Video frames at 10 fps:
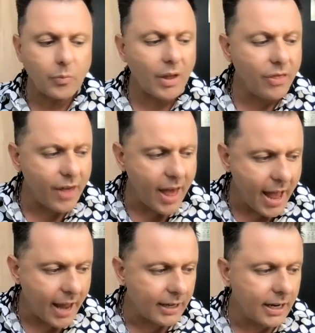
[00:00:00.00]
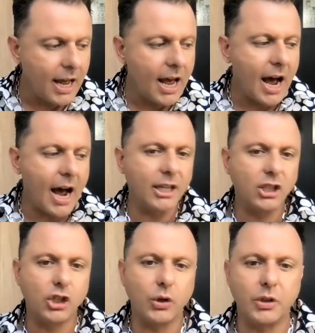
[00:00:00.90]
Then I'd
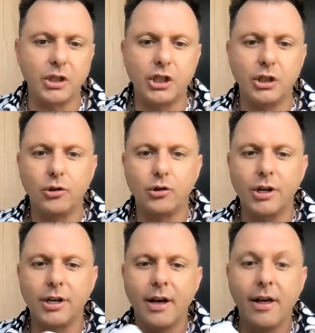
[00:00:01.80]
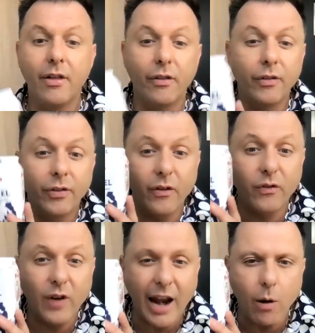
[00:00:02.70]
show the children the
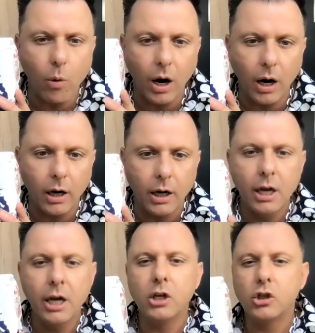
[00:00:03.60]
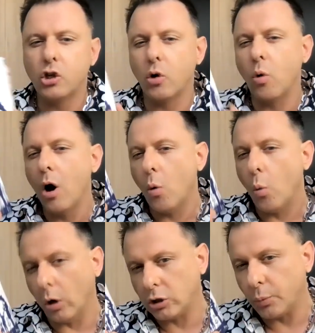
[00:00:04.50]
flour. So
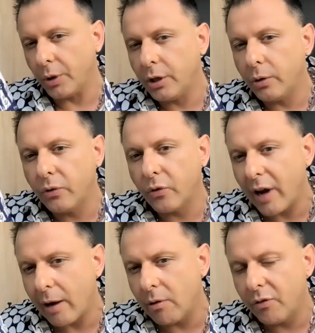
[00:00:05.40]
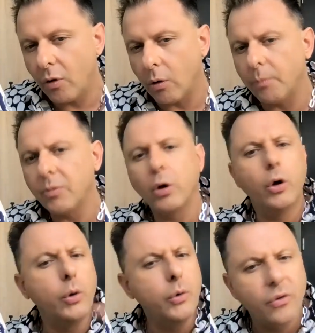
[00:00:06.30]
what do we use flour for?
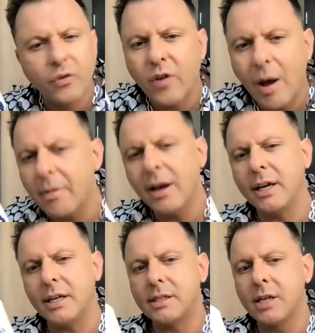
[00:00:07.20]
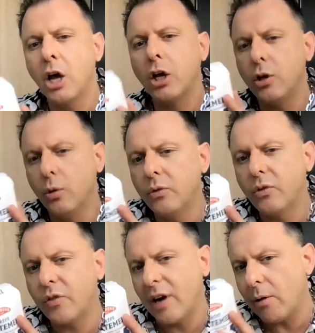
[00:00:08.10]
Whose families use
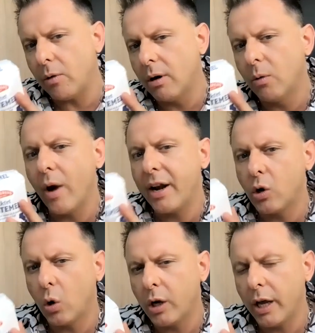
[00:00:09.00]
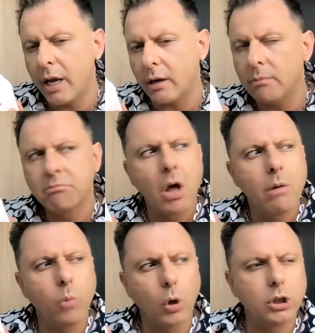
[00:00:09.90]
flour when cooking?
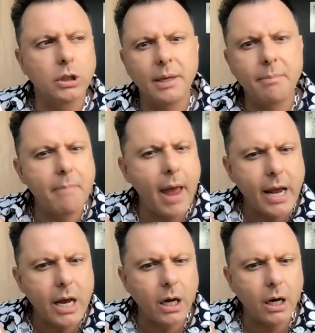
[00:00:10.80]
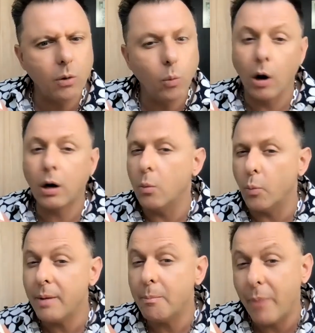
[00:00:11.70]
What does it make? What can
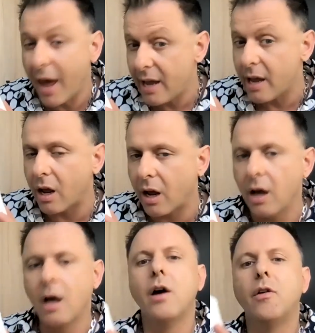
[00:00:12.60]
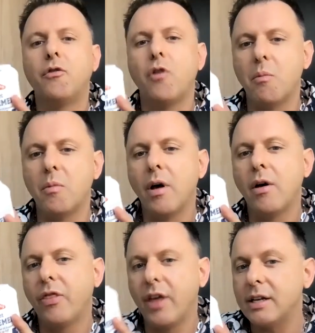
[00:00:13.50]
we bake from
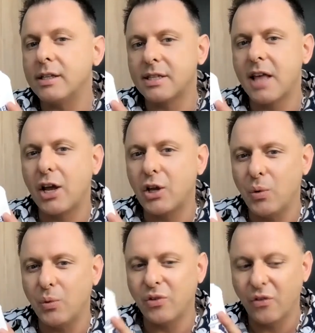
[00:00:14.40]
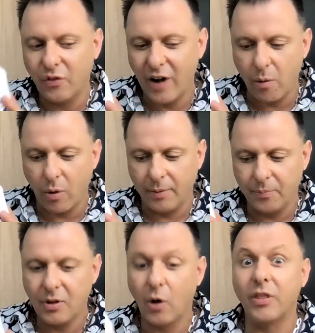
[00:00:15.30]
things that use flour
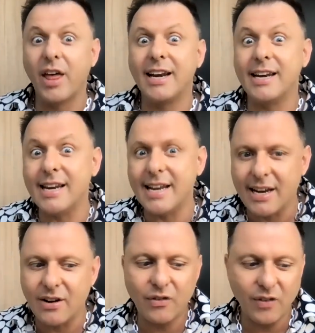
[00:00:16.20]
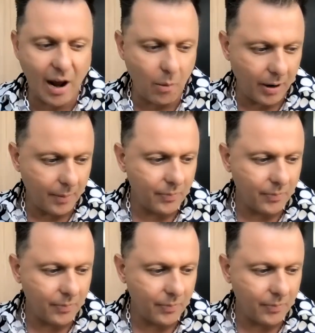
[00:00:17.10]
or that need flour?